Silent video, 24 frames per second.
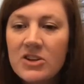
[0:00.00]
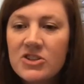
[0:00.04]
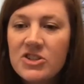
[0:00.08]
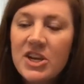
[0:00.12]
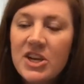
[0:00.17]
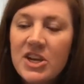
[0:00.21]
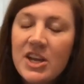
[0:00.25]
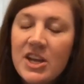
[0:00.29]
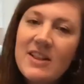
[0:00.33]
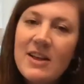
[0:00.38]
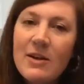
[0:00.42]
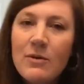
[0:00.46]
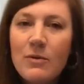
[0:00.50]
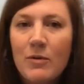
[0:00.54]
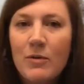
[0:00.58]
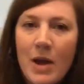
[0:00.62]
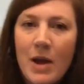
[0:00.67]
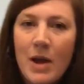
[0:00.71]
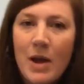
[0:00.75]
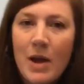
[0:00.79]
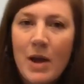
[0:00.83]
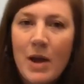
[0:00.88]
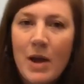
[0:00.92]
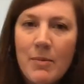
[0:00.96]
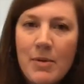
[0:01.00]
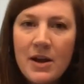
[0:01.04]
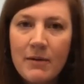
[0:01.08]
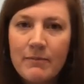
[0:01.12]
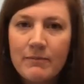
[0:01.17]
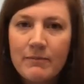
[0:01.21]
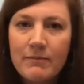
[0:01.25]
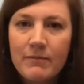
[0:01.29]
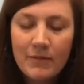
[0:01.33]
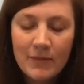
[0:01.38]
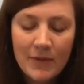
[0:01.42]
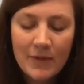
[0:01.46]
then we'll wrap it up
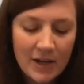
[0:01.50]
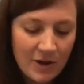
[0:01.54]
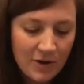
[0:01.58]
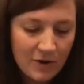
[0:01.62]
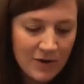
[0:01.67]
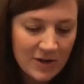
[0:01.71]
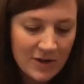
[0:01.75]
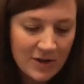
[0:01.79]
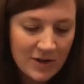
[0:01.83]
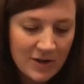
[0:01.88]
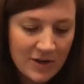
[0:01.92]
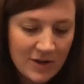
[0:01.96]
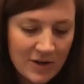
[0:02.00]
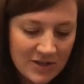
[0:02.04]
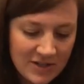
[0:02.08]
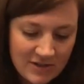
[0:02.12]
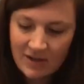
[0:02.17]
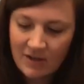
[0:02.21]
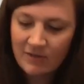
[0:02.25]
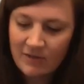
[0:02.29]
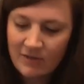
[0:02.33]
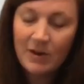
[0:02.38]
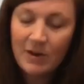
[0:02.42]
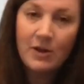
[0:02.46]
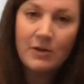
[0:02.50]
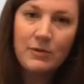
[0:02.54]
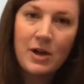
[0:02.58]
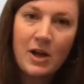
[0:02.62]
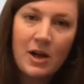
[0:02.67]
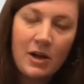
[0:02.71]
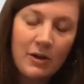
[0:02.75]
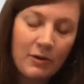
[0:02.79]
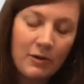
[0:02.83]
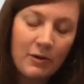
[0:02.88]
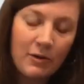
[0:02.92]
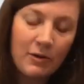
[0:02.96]
and go on.
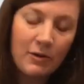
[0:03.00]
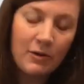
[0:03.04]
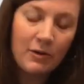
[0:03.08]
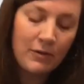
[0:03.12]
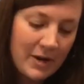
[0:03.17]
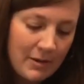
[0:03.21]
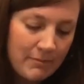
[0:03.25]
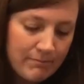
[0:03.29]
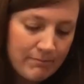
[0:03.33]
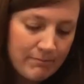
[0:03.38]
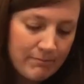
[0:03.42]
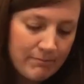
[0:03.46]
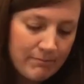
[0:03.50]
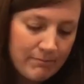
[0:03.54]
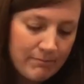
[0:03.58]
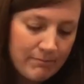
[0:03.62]
I'll wrap it up.